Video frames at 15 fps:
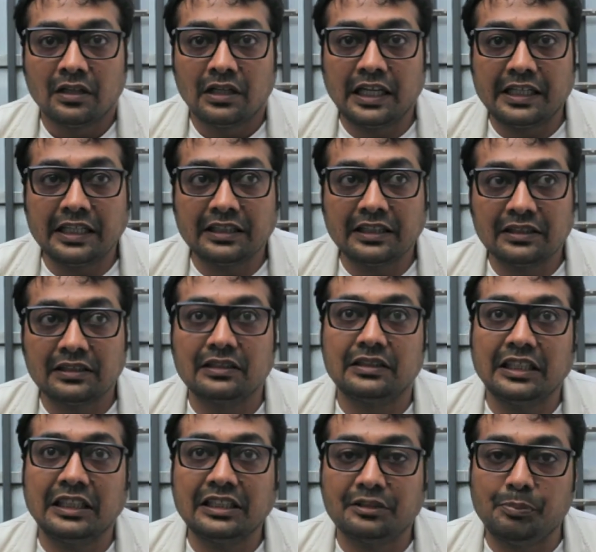letting
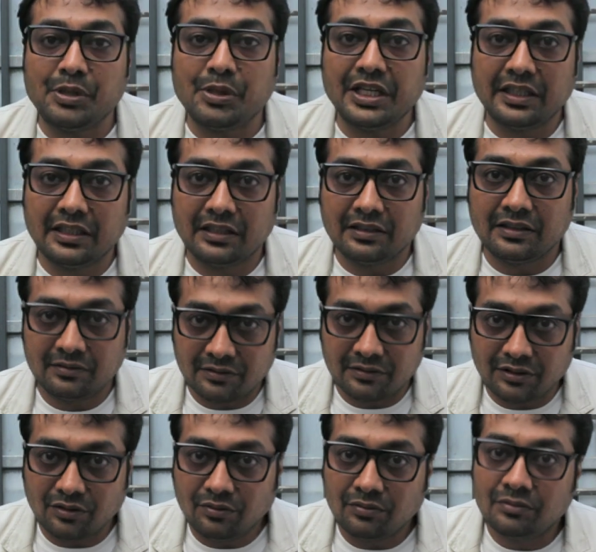things be, and
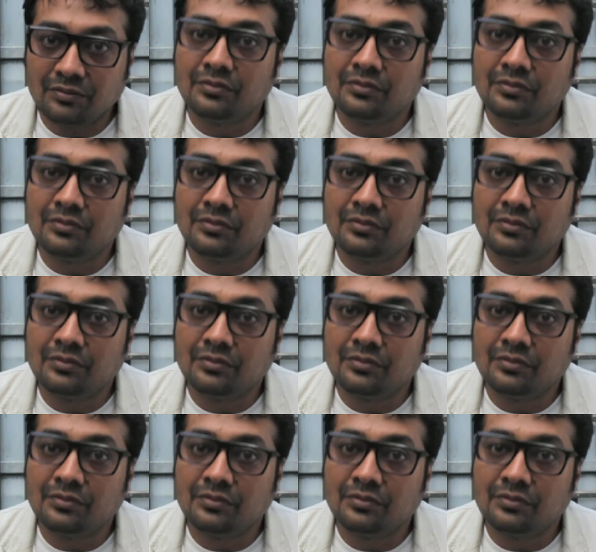you know.